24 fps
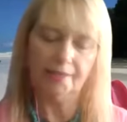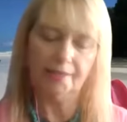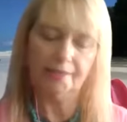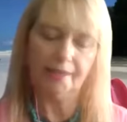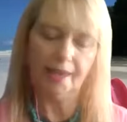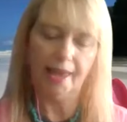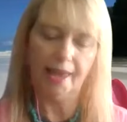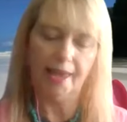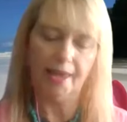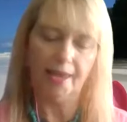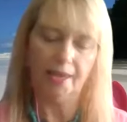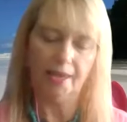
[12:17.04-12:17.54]
is
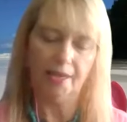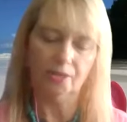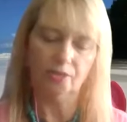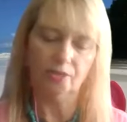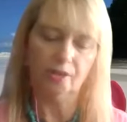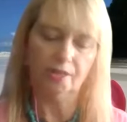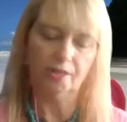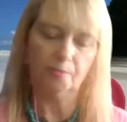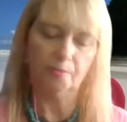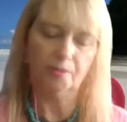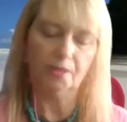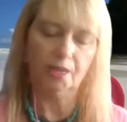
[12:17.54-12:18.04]
a
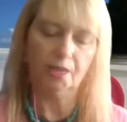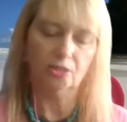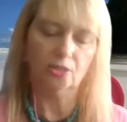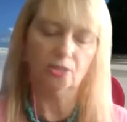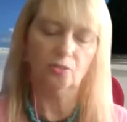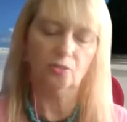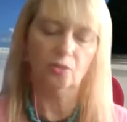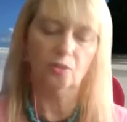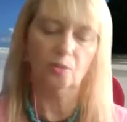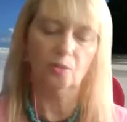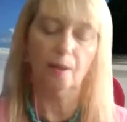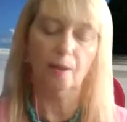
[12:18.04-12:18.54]

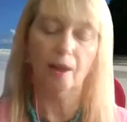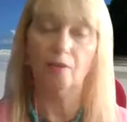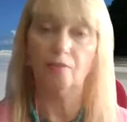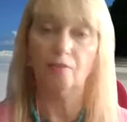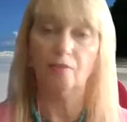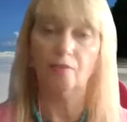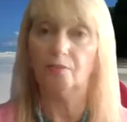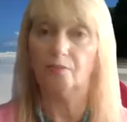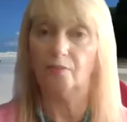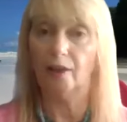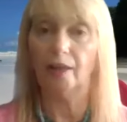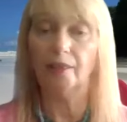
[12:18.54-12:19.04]
transmutation to the power of
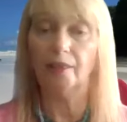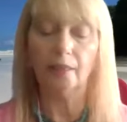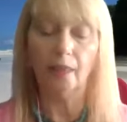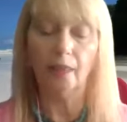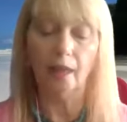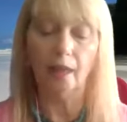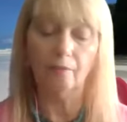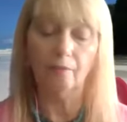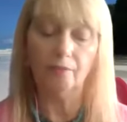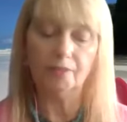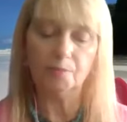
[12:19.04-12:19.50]
divine love.